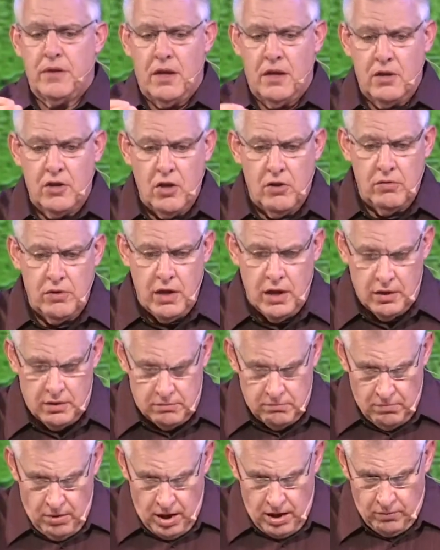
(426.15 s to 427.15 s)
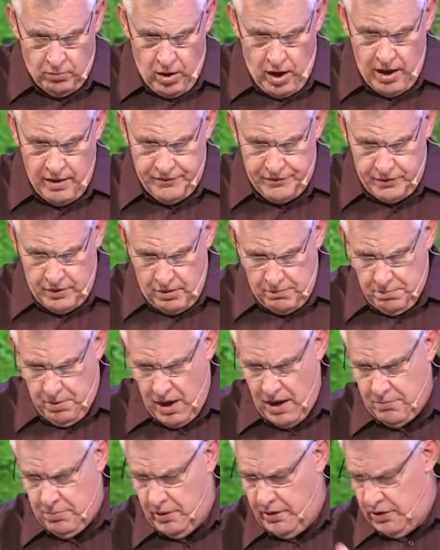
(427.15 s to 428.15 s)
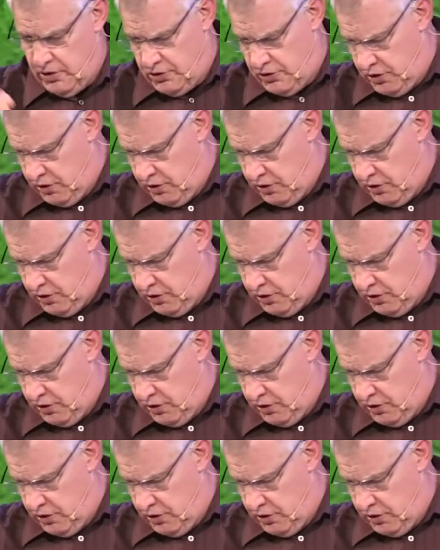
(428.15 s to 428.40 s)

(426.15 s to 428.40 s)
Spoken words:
and go get my wife a Bible that